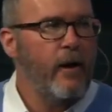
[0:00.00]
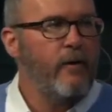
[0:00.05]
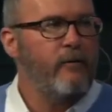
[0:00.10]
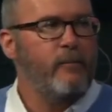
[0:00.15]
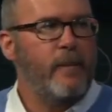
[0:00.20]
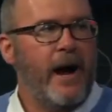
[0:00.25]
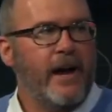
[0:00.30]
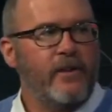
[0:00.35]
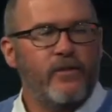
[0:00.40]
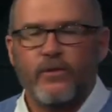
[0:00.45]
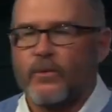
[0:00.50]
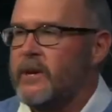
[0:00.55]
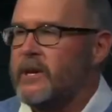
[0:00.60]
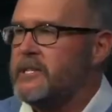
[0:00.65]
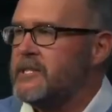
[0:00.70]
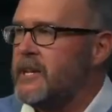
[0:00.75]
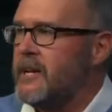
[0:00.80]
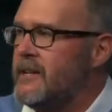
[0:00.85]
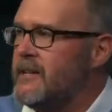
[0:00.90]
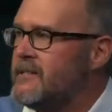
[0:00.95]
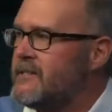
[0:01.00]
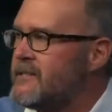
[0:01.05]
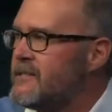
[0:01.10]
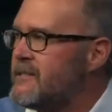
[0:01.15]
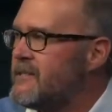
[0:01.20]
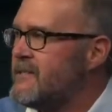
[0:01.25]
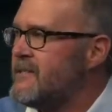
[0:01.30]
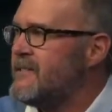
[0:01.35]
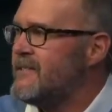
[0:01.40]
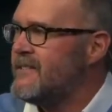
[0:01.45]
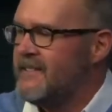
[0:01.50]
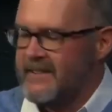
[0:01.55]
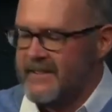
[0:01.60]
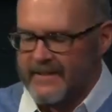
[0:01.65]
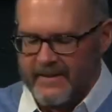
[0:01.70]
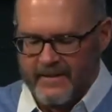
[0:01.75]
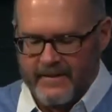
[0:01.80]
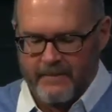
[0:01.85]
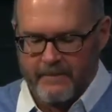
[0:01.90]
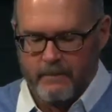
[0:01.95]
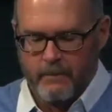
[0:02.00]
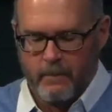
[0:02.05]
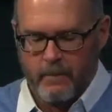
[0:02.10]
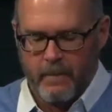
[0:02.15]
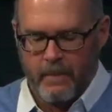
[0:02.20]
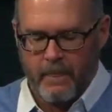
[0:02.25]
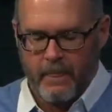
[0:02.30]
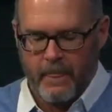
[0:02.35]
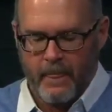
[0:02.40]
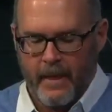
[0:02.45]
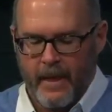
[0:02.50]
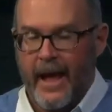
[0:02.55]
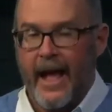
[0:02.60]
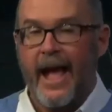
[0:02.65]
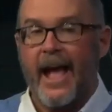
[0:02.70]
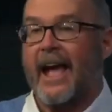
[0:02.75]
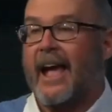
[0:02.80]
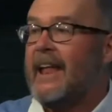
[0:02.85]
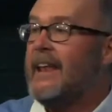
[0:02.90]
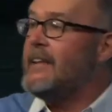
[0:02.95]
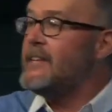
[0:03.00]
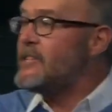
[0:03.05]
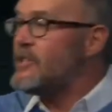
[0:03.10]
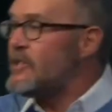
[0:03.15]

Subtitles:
of my three sons. And